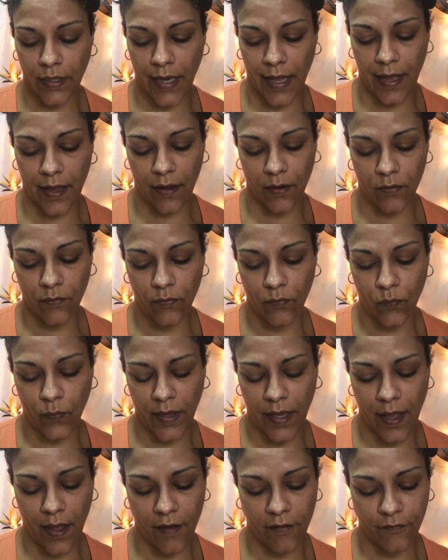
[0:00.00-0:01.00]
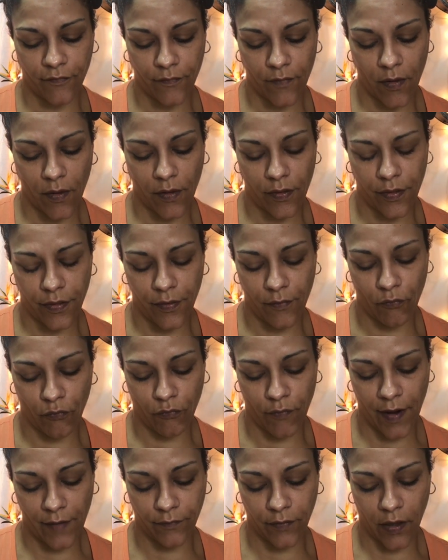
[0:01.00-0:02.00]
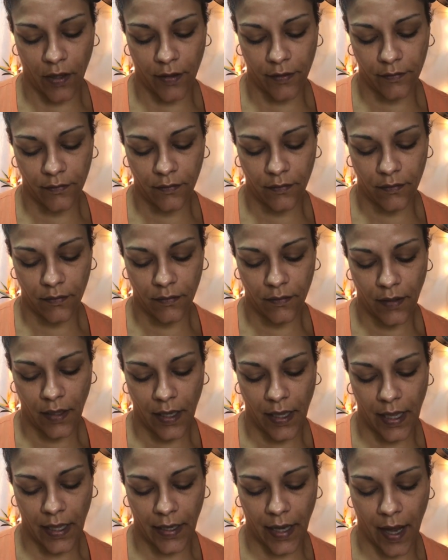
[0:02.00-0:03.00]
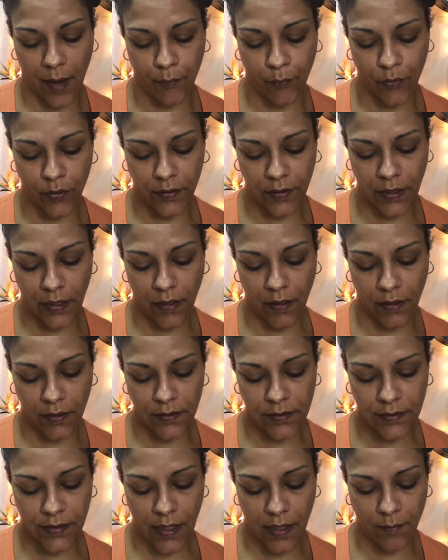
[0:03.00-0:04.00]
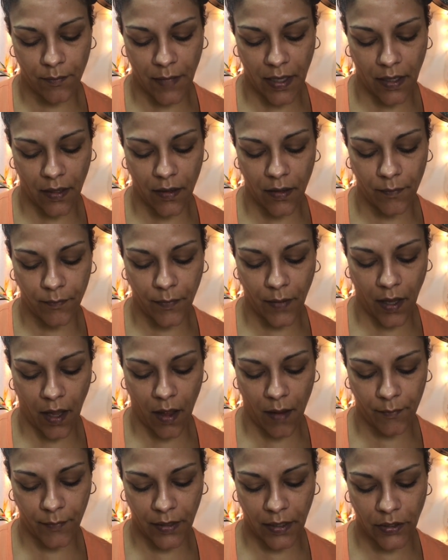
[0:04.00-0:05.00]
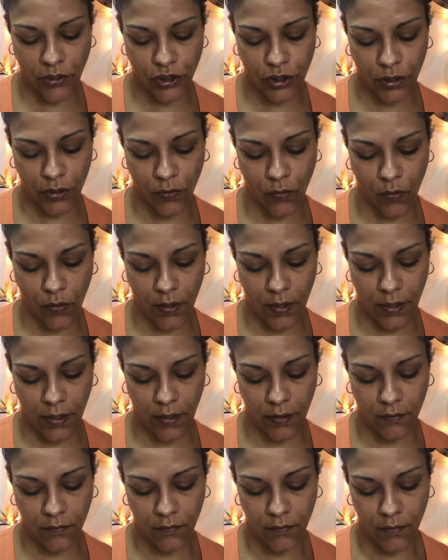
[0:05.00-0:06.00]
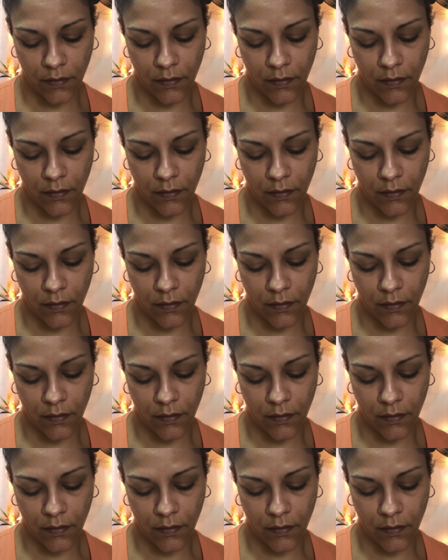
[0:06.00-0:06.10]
now we have Revlon, and I bought the Colorstay Makeup Combination Oily